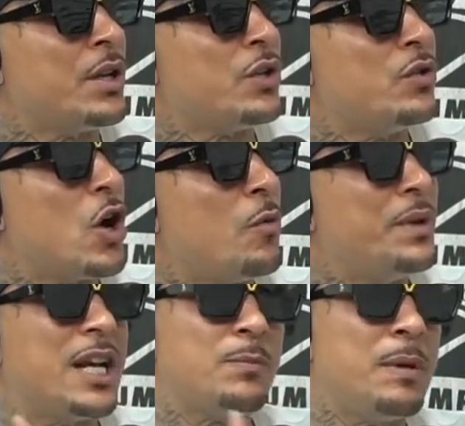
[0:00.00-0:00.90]
You yeah. know,
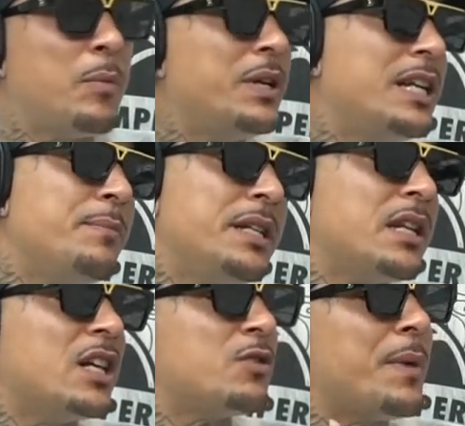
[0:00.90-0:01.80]
because people need to be
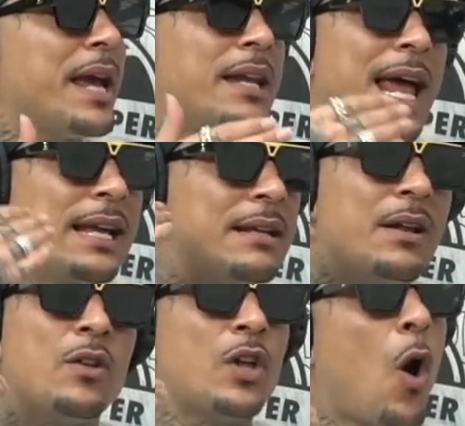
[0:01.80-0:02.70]
touched, man. Like
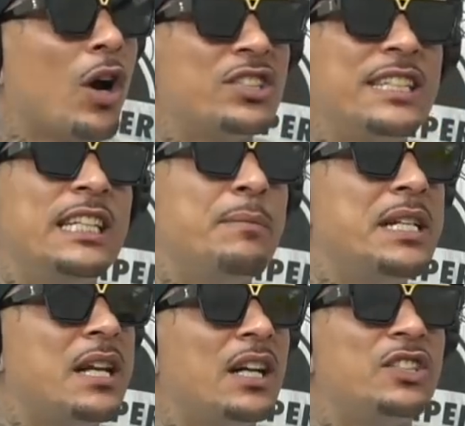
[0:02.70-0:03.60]
uh, the hearts need to be
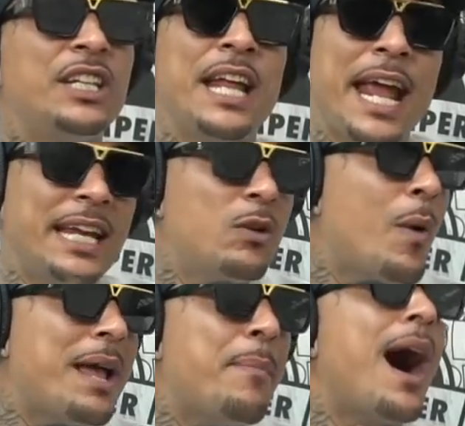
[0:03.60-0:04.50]
touched in any
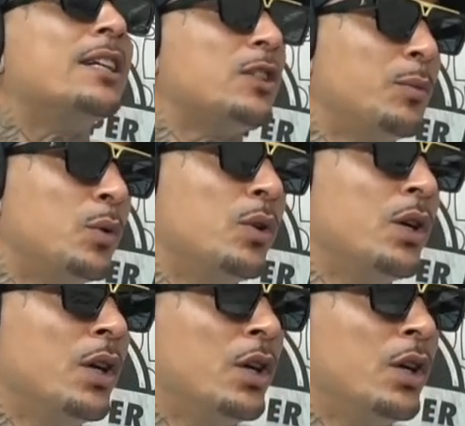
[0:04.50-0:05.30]
way possible. Yeah.